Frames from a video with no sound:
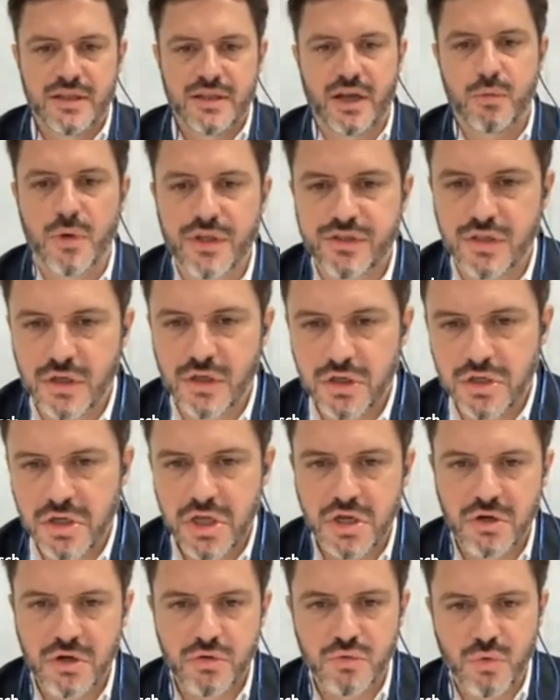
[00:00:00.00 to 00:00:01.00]
There was
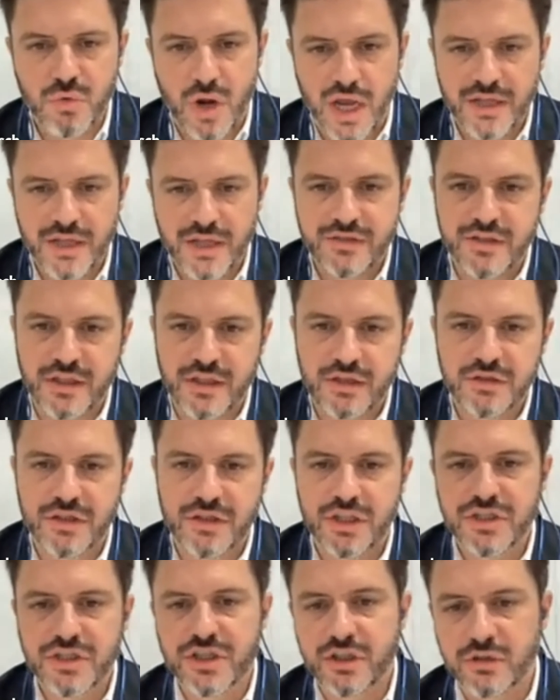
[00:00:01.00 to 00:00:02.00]
a rising
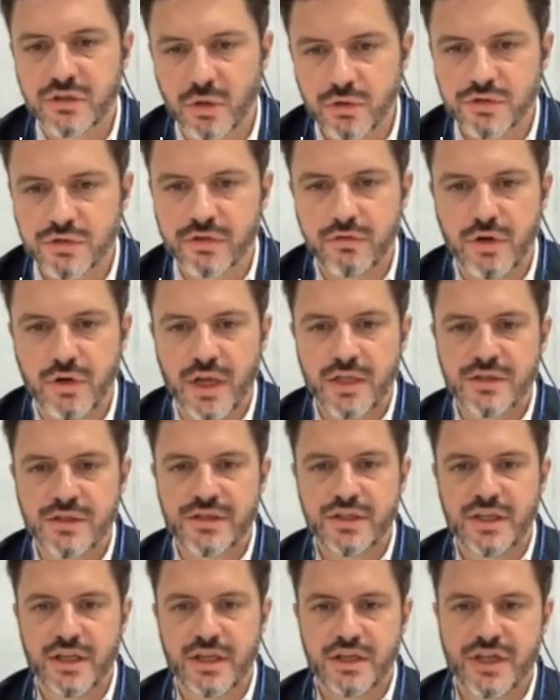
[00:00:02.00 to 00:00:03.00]
digital
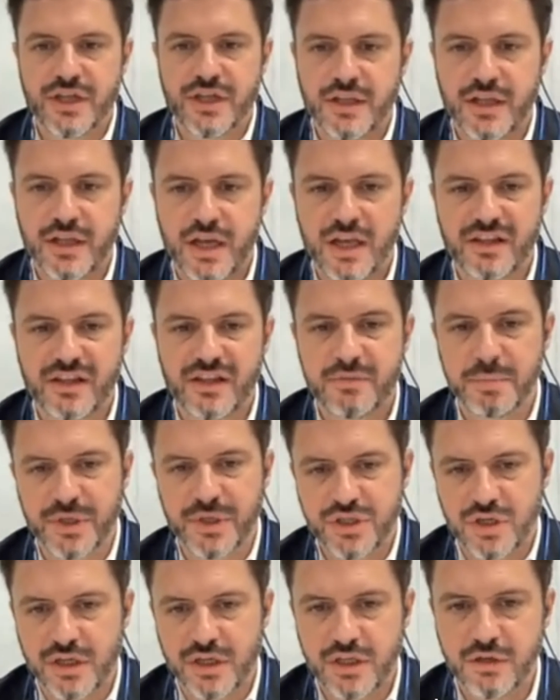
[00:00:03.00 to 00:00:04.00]
sovereignty agenda,
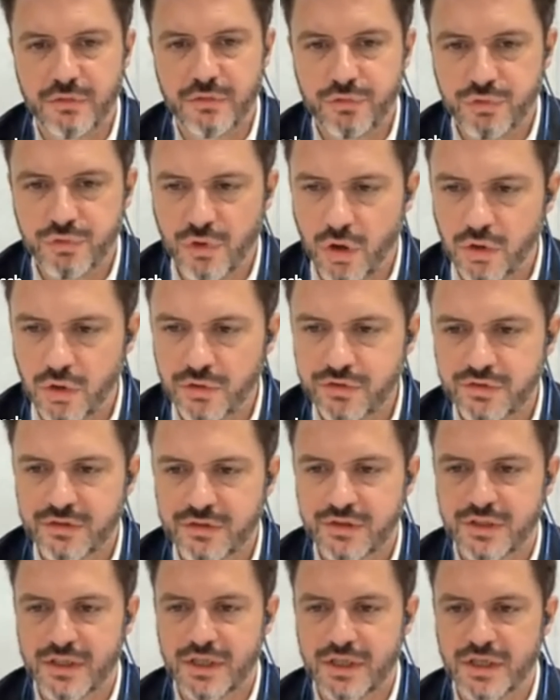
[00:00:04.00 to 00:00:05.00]
especially in France.